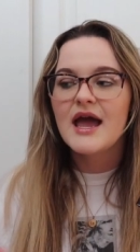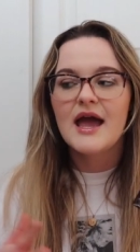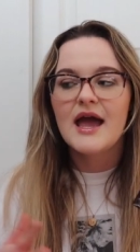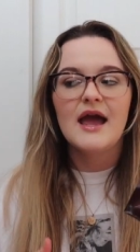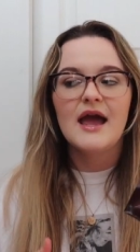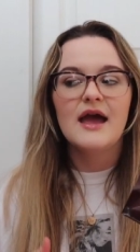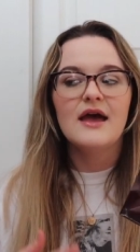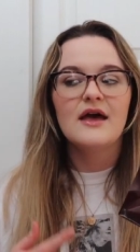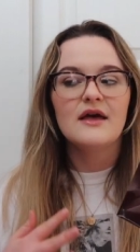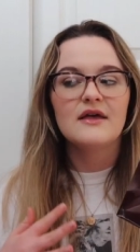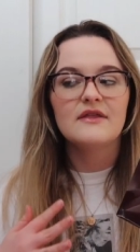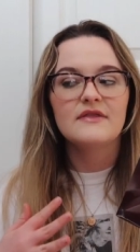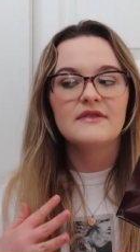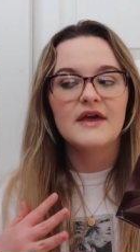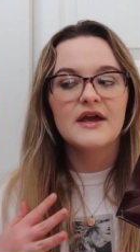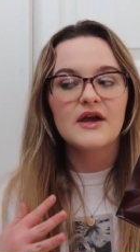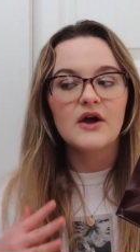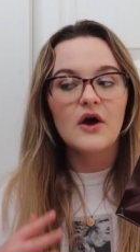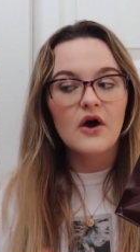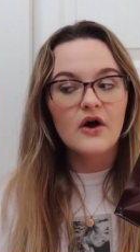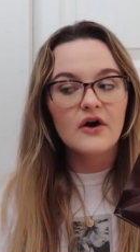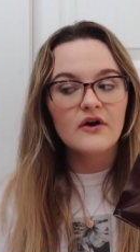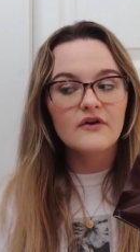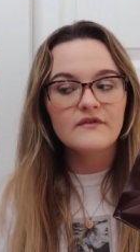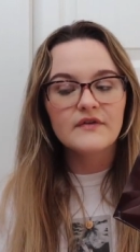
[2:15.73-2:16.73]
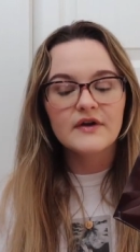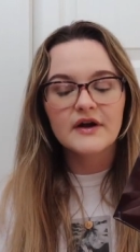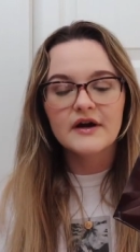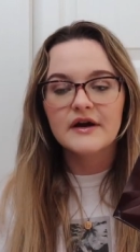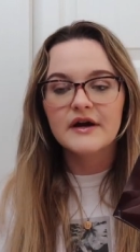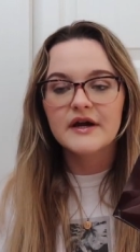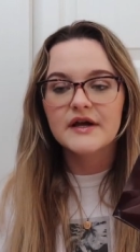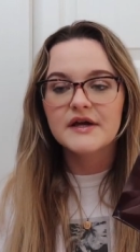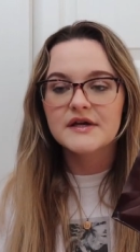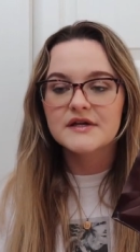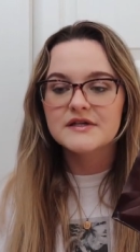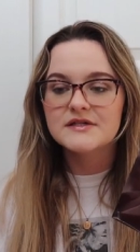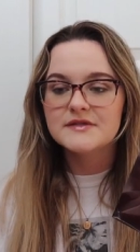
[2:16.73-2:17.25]
and they are
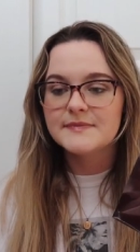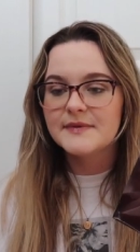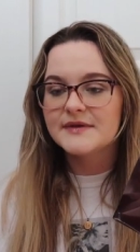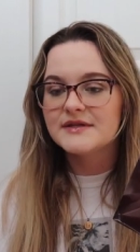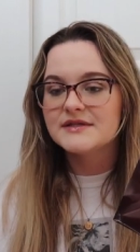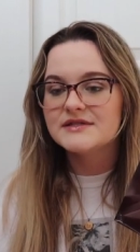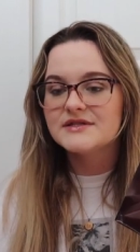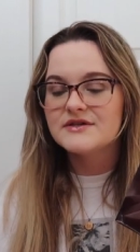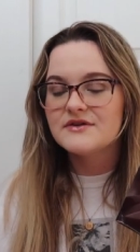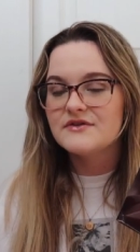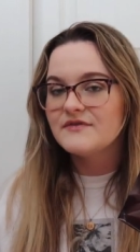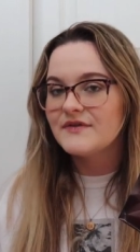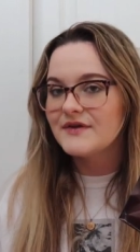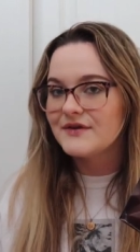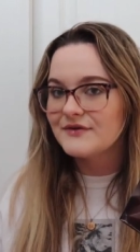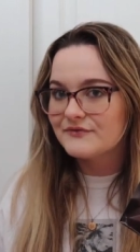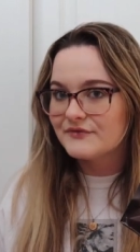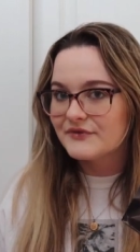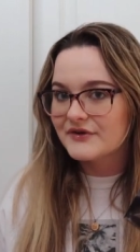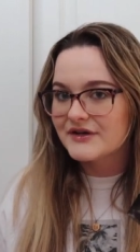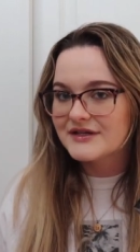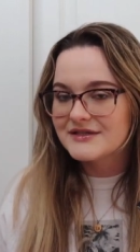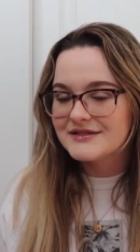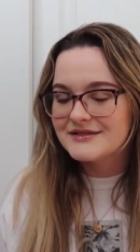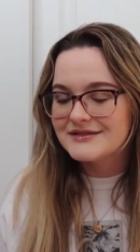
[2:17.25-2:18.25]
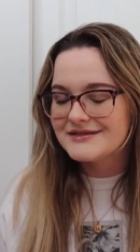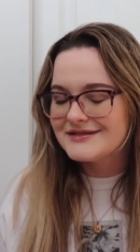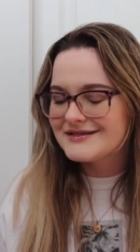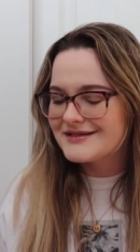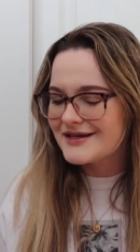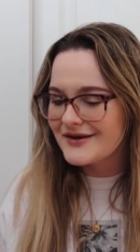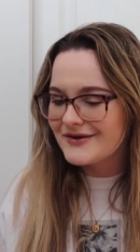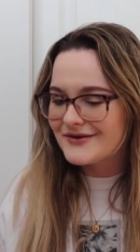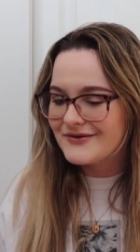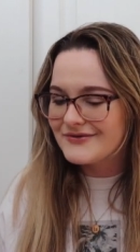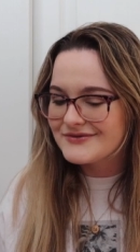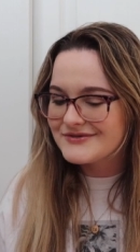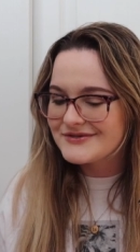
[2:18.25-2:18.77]
very expensive in
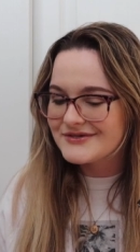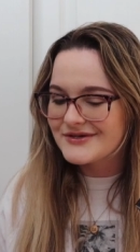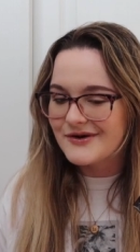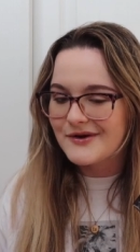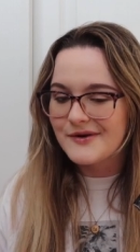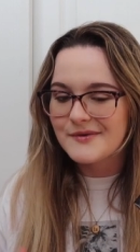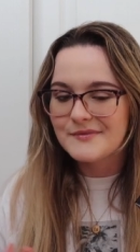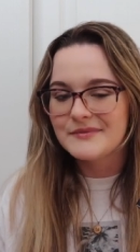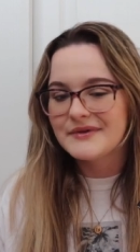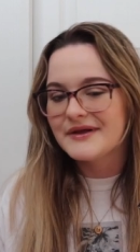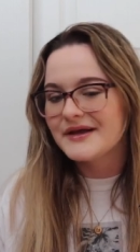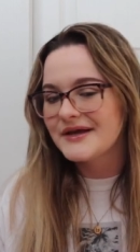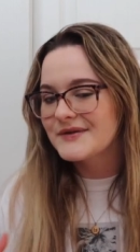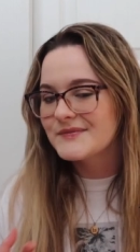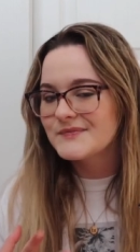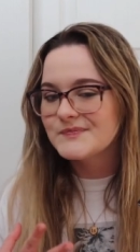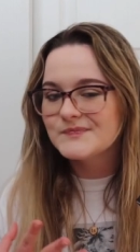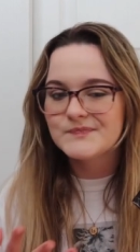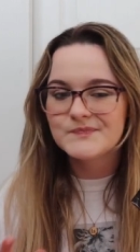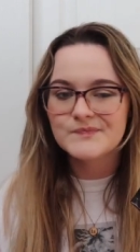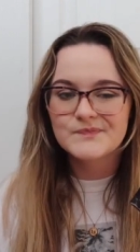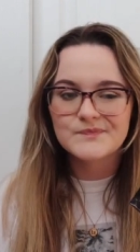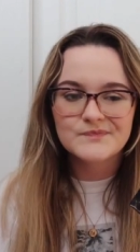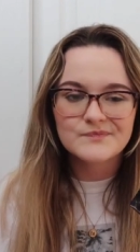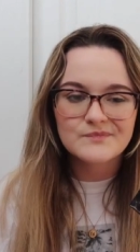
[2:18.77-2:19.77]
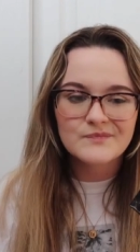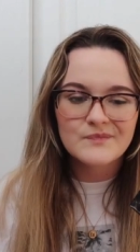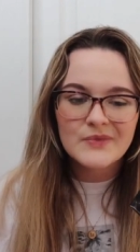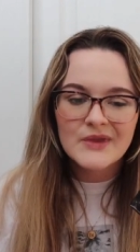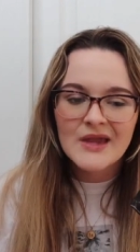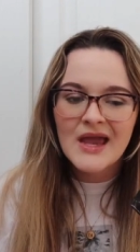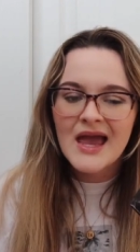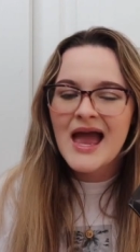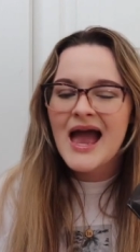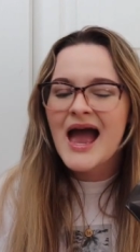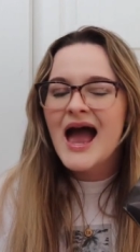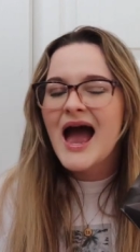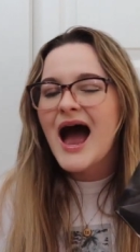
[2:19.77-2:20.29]
resale so I'm like, mm,
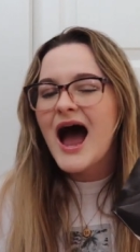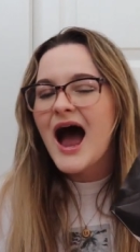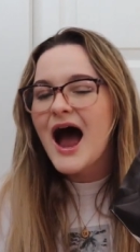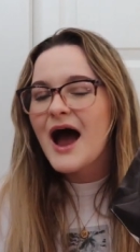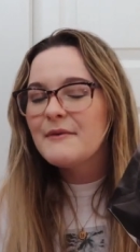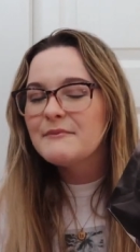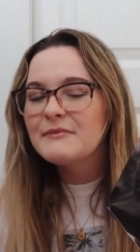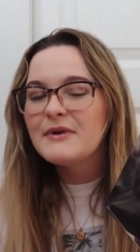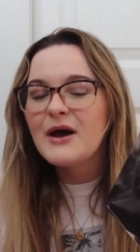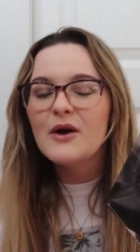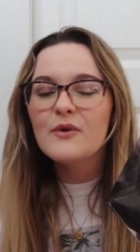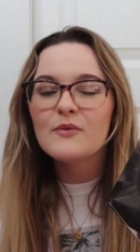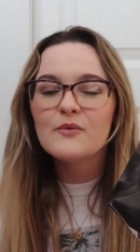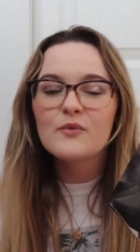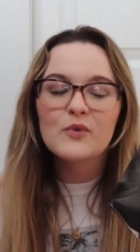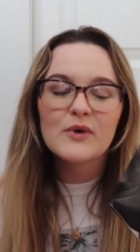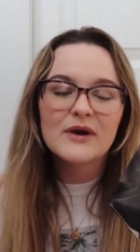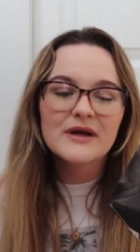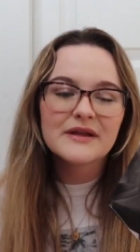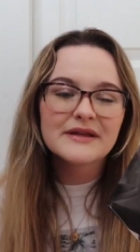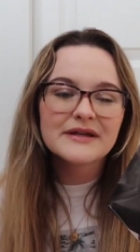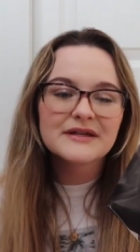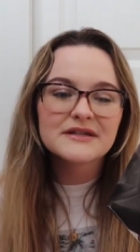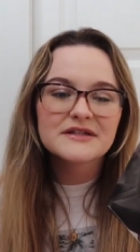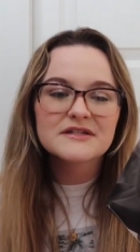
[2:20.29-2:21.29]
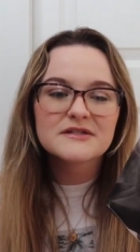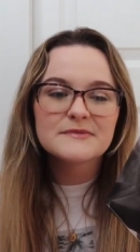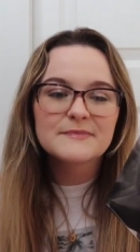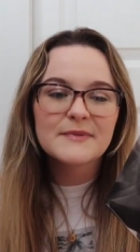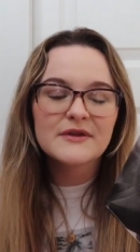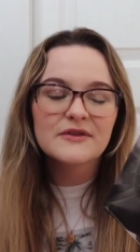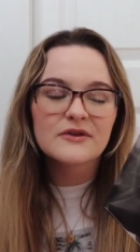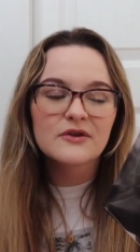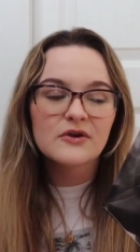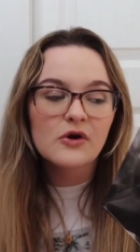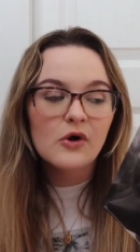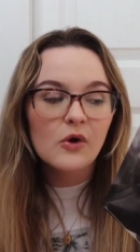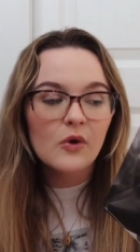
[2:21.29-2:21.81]
I'm not willing to
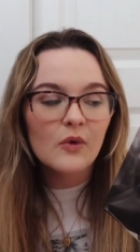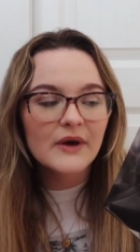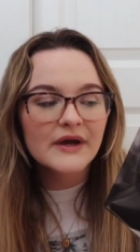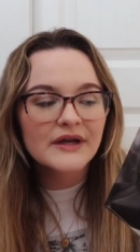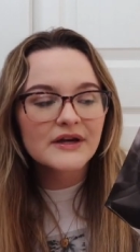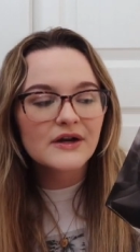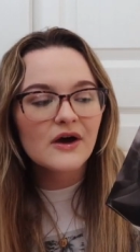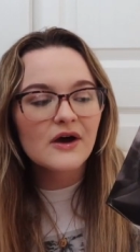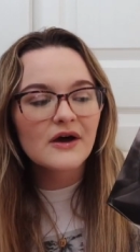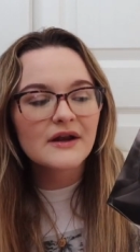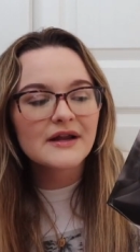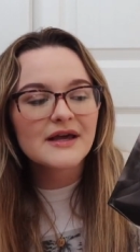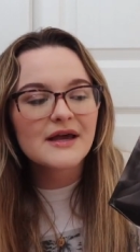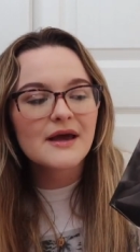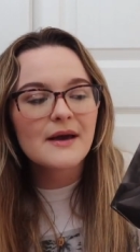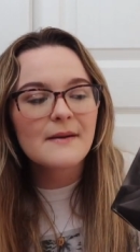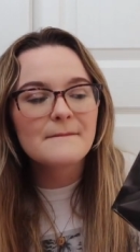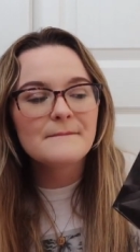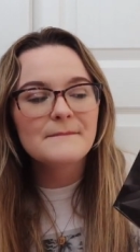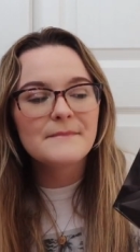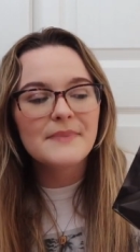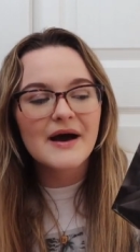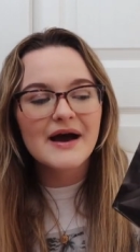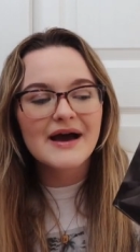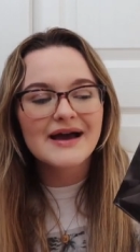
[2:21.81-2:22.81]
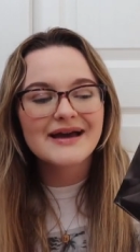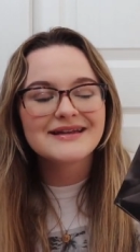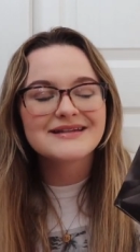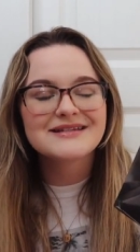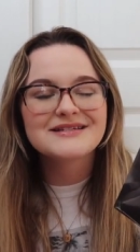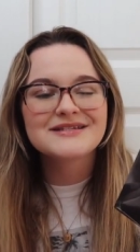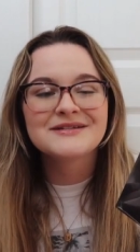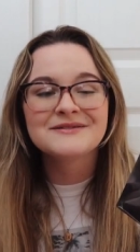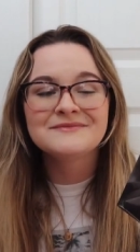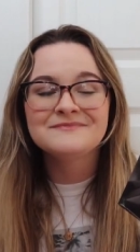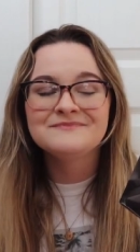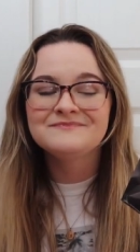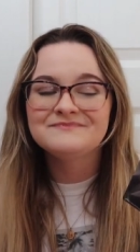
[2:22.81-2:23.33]
spend the coin on it
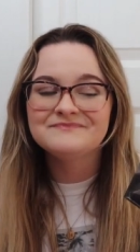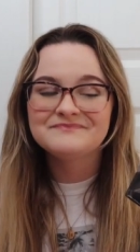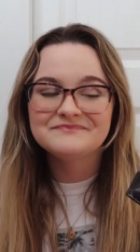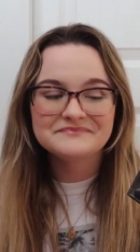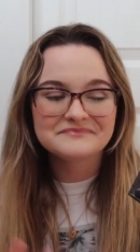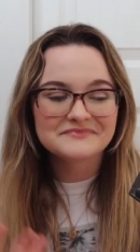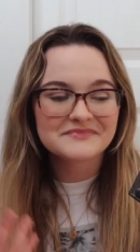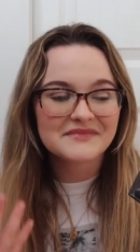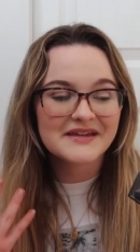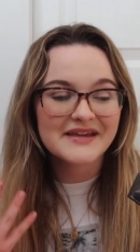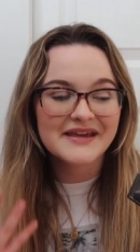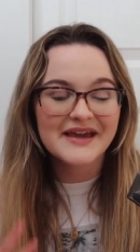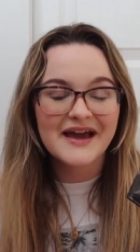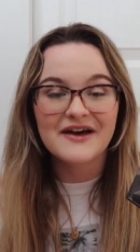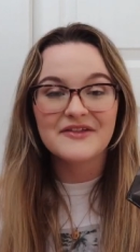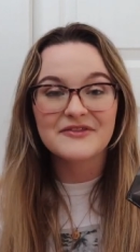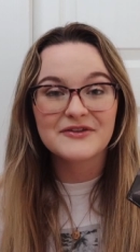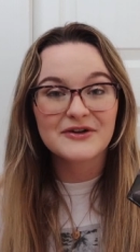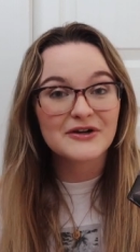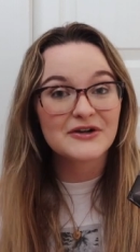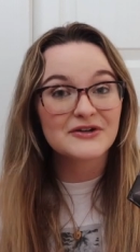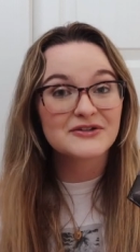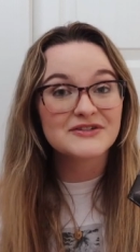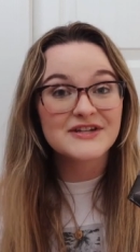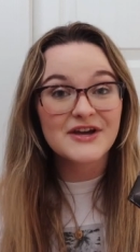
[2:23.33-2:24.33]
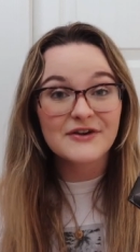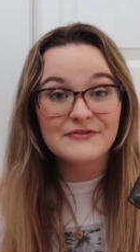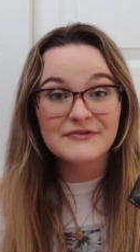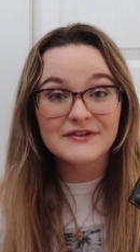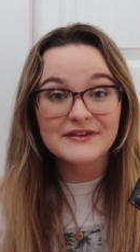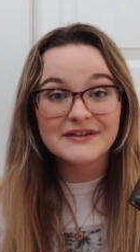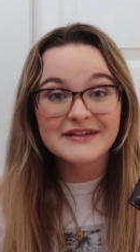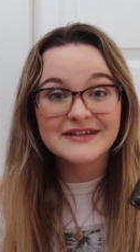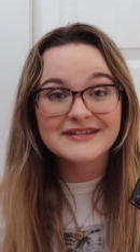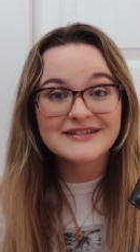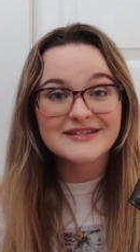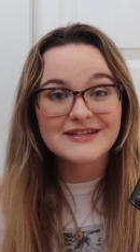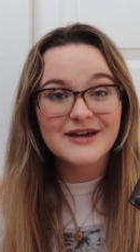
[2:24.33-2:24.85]
but yeah, there are
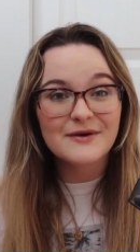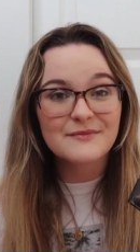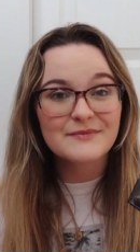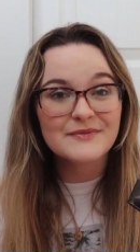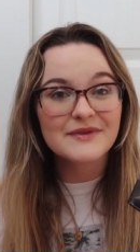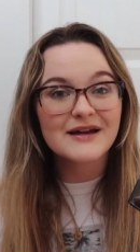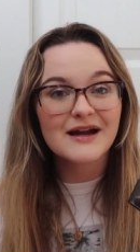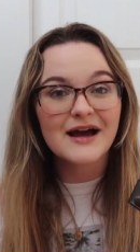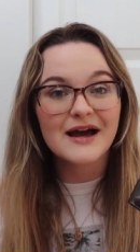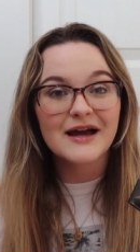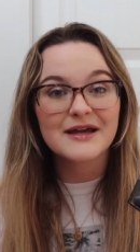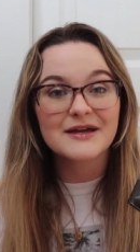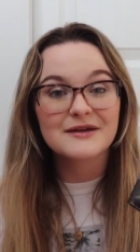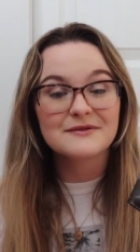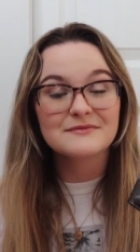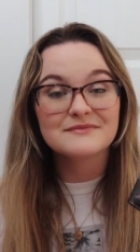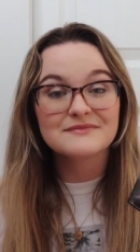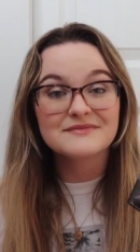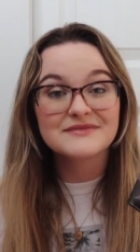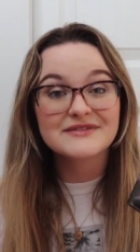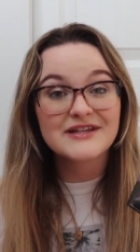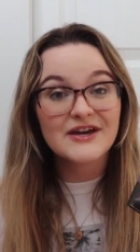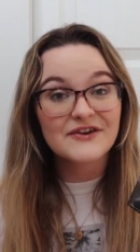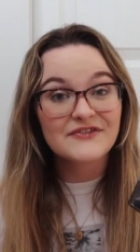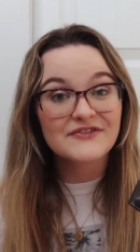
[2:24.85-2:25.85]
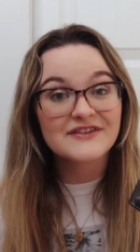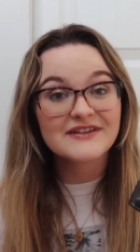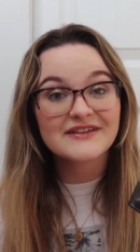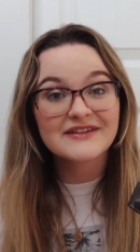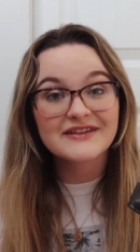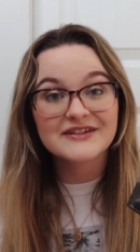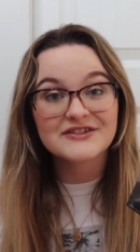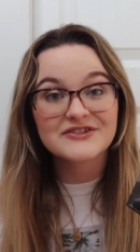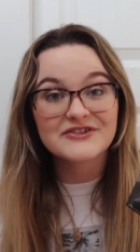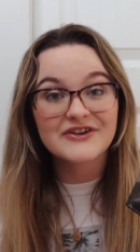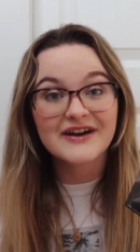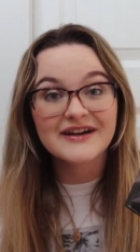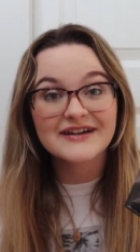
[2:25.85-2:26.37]
definitely some that I am
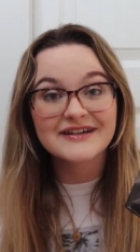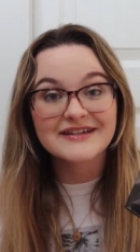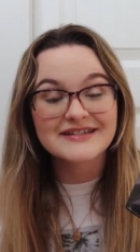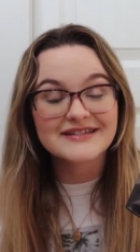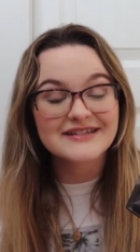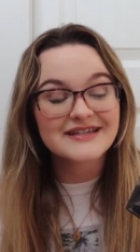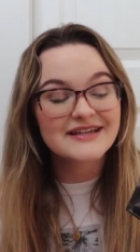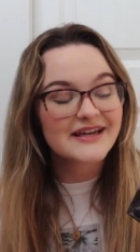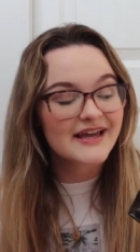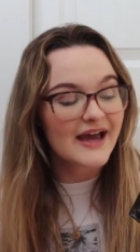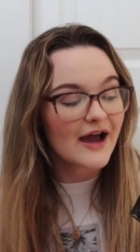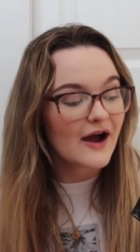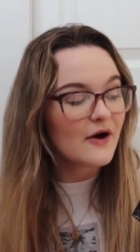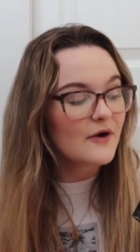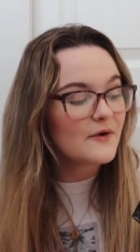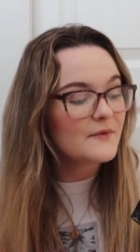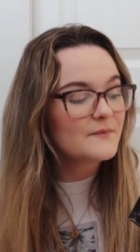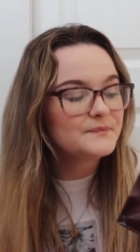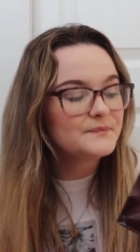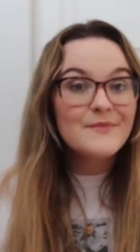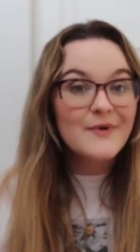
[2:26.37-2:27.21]
definitely trying to seek out.